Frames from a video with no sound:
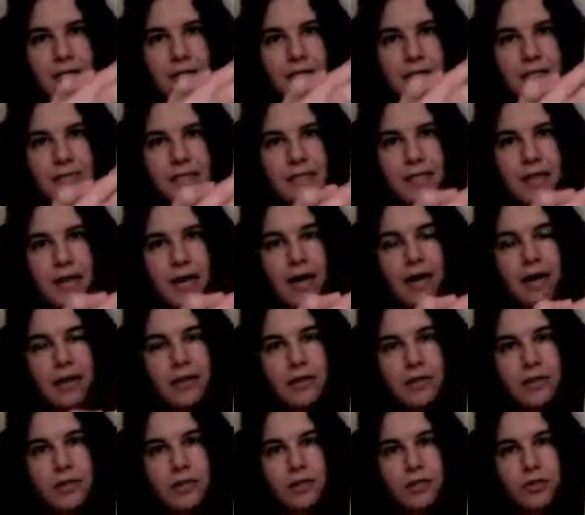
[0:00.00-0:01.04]
Sa,
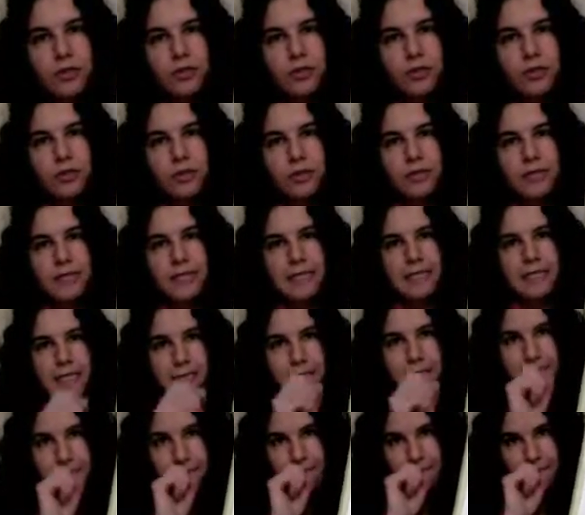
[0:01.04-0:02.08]
su,
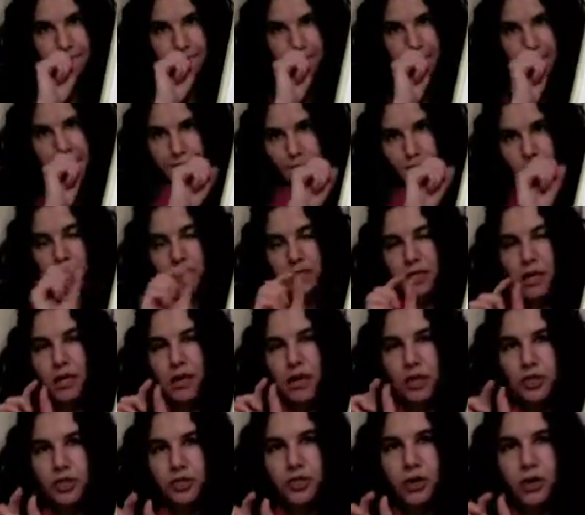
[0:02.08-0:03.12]
si. Those are
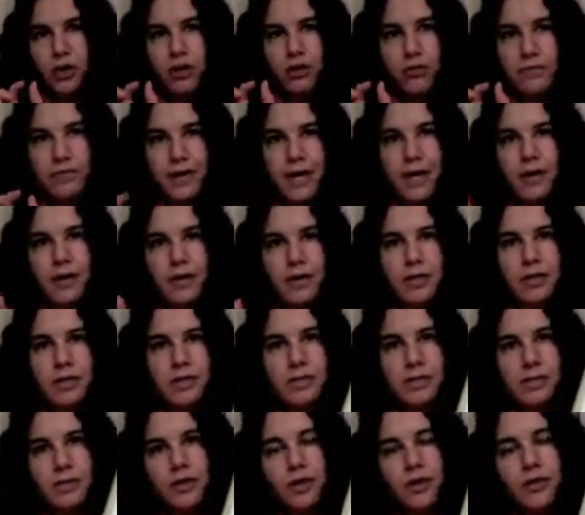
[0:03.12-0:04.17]
our short
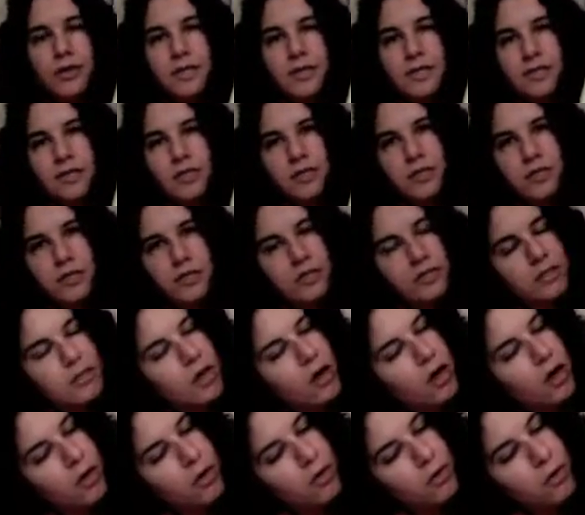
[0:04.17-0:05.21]
vowels. Notice there's
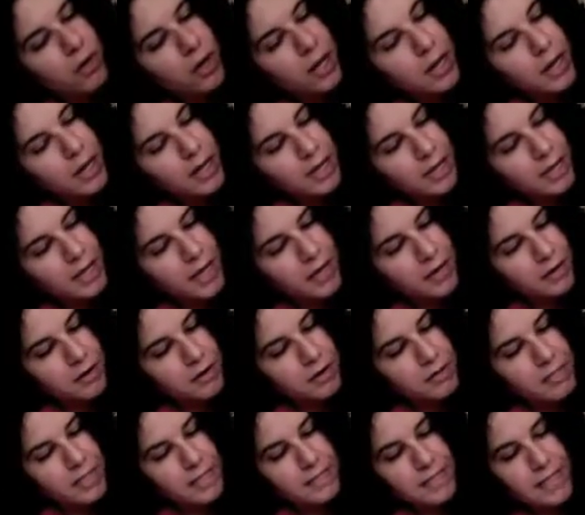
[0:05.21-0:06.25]
no
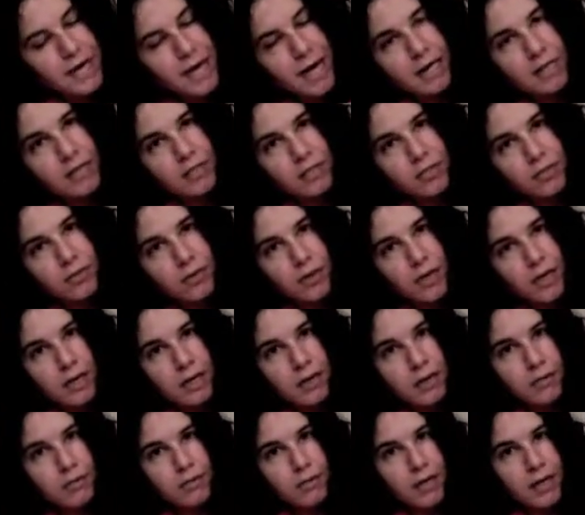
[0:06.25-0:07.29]
letters attached to it
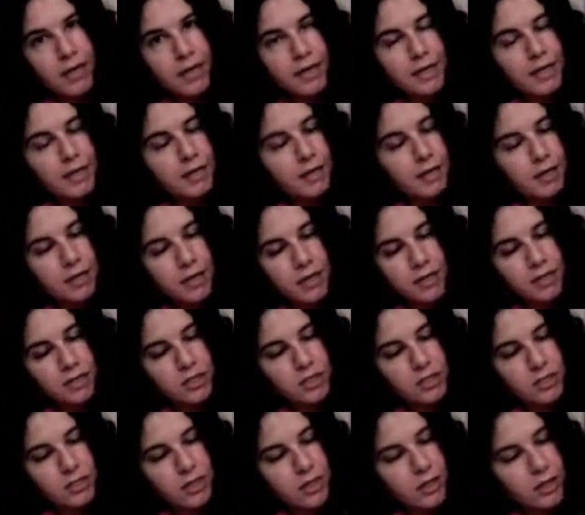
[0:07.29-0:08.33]
right here. It's
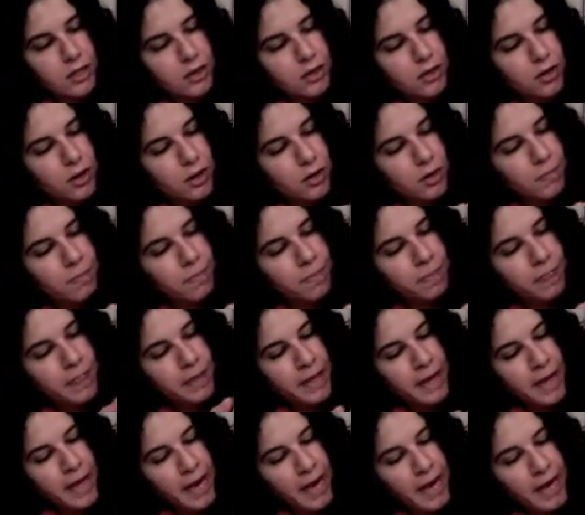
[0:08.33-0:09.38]
just the little
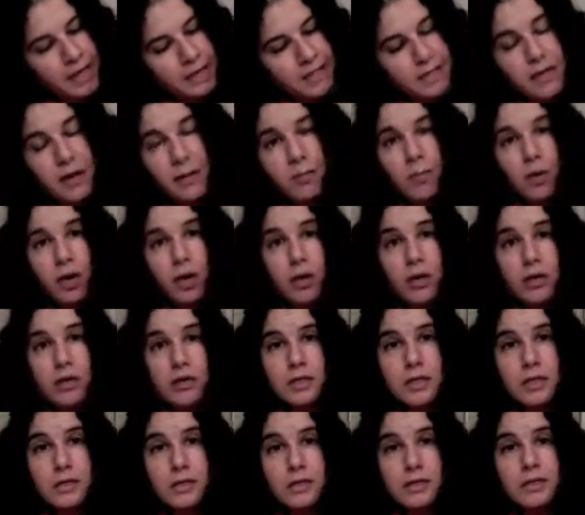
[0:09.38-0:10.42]
accent
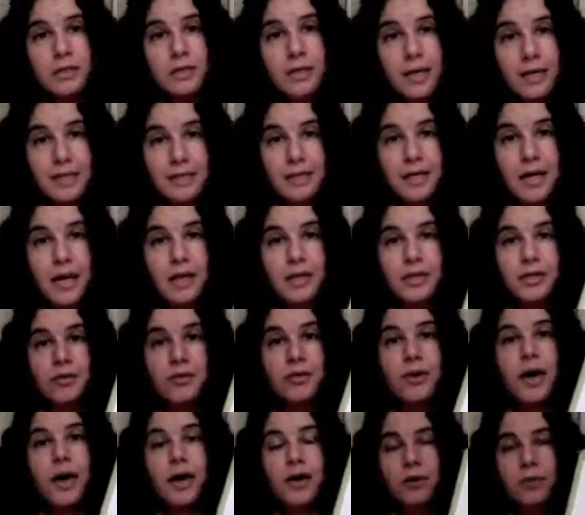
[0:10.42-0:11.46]
marks that tell
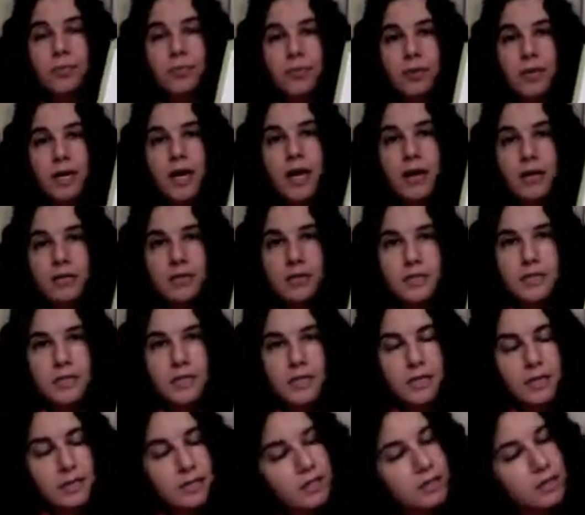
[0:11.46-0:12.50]
you how to pronounce
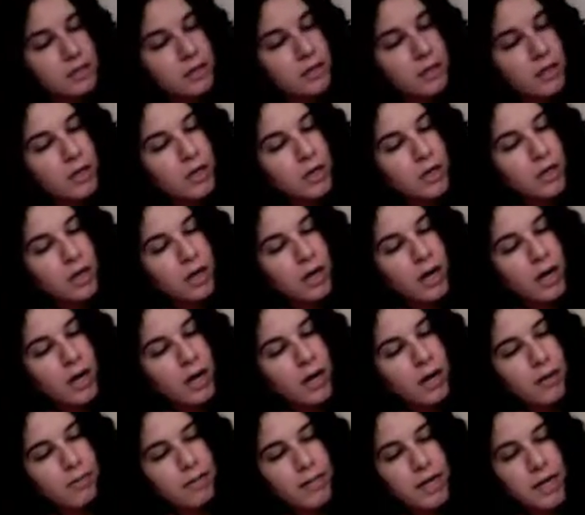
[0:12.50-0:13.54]
this
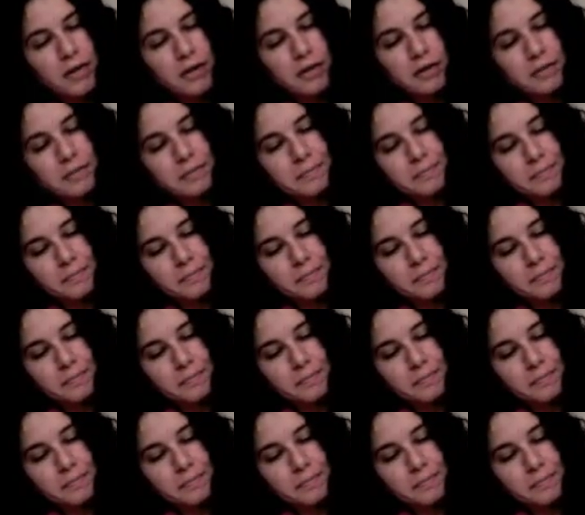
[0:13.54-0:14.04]
letter.